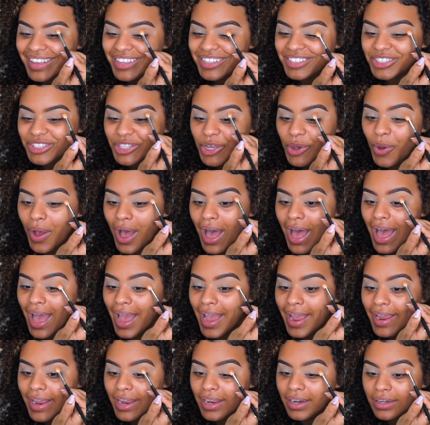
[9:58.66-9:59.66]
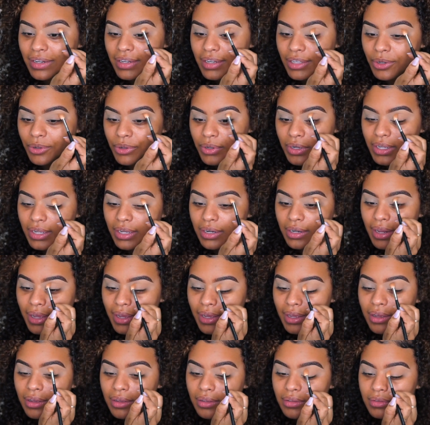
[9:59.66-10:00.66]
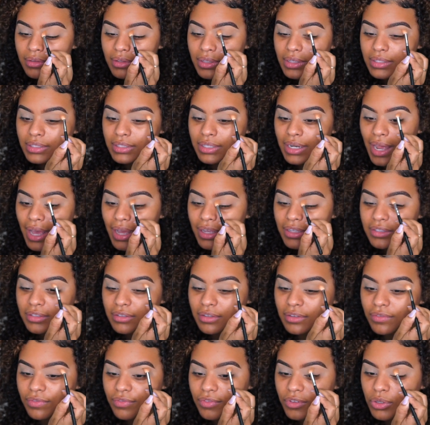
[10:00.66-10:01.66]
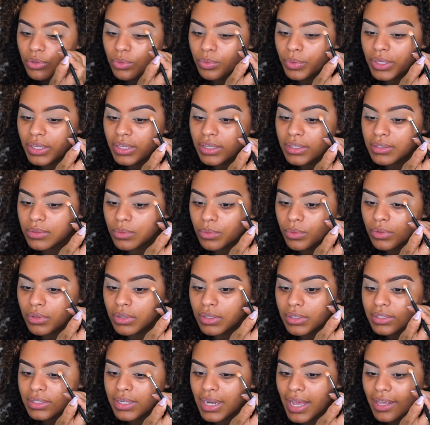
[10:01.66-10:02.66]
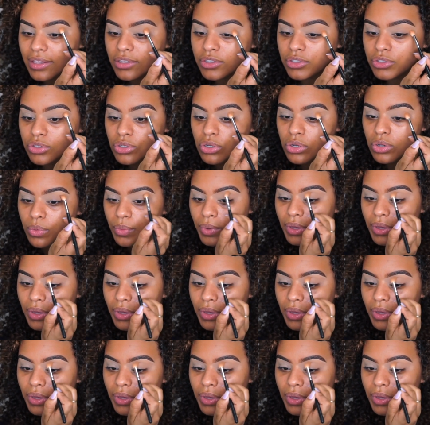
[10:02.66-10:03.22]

So I literally, like, this last few weeks, well, this last 2